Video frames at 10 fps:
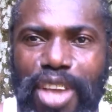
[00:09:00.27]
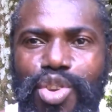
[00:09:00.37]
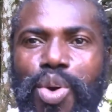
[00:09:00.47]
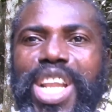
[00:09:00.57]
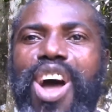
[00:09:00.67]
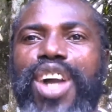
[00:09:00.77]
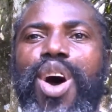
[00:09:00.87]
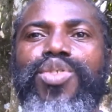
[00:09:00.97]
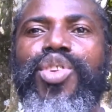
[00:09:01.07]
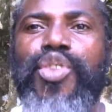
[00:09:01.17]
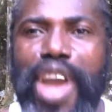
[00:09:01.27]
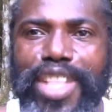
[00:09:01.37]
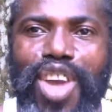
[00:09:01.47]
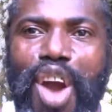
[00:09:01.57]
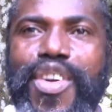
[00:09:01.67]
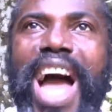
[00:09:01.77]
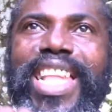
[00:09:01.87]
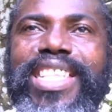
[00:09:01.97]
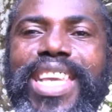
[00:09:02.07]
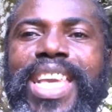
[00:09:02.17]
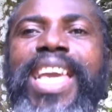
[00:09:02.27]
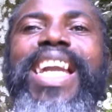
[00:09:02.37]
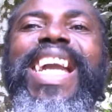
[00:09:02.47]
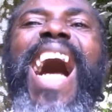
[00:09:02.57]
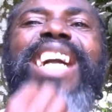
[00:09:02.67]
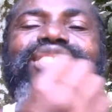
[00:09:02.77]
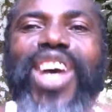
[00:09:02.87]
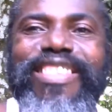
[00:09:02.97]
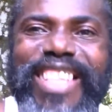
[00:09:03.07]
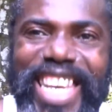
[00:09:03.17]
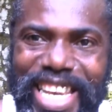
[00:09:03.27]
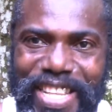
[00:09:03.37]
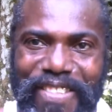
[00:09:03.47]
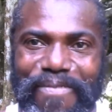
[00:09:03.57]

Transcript: you will learn how to create your reality consciously.